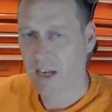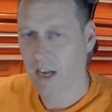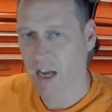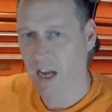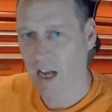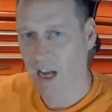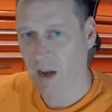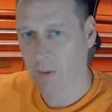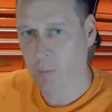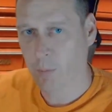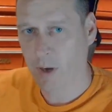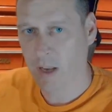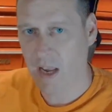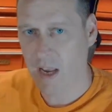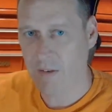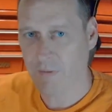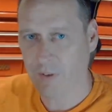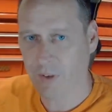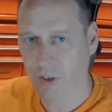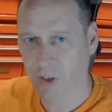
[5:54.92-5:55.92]
and
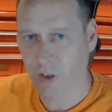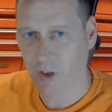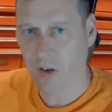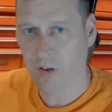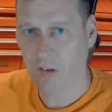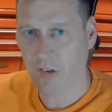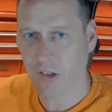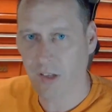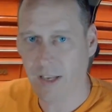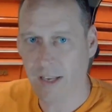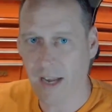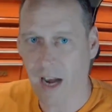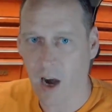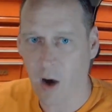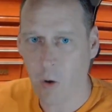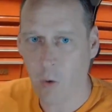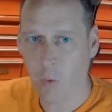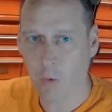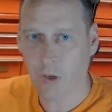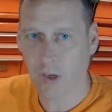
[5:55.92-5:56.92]
we even used the
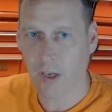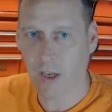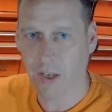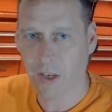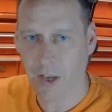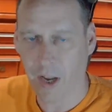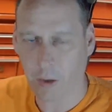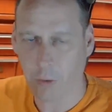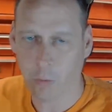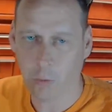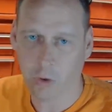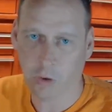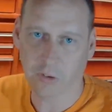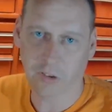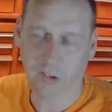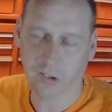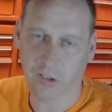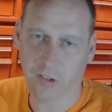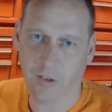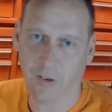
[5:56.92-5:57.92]
older knuckle
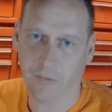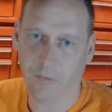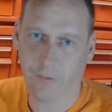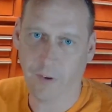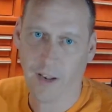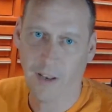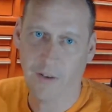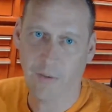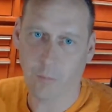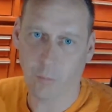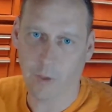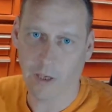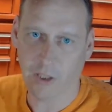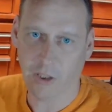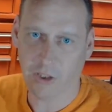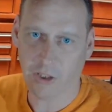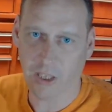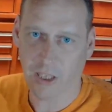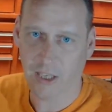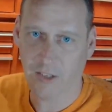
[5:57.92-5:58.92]
joints on the front,
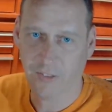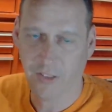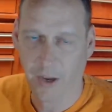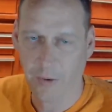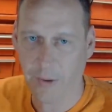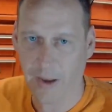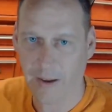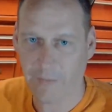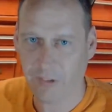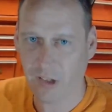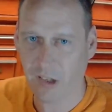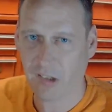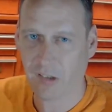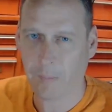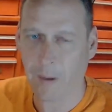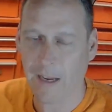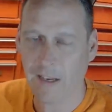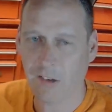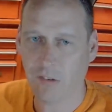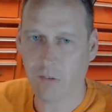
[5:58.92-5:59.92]
which don't have the
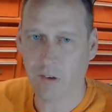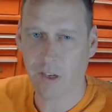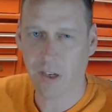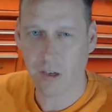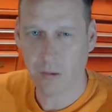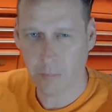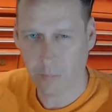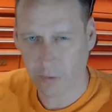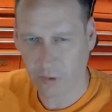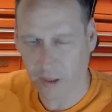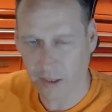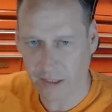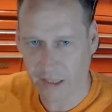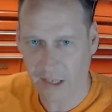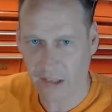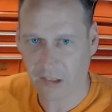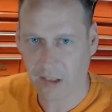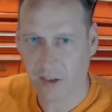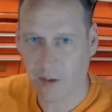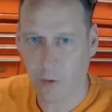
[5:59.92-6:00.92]
spacer in them, so it
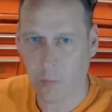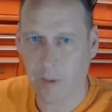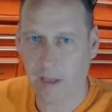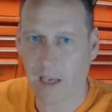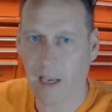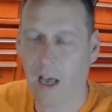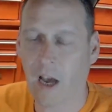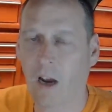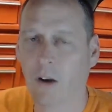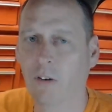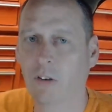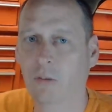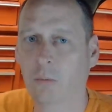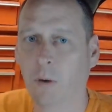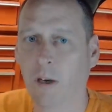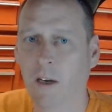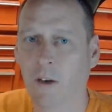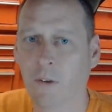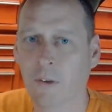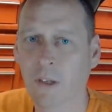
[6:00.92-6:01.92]
gets a little bit lower as
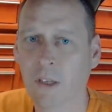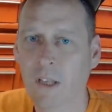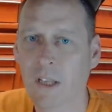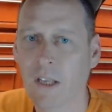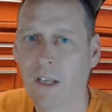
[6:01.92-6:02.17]
well.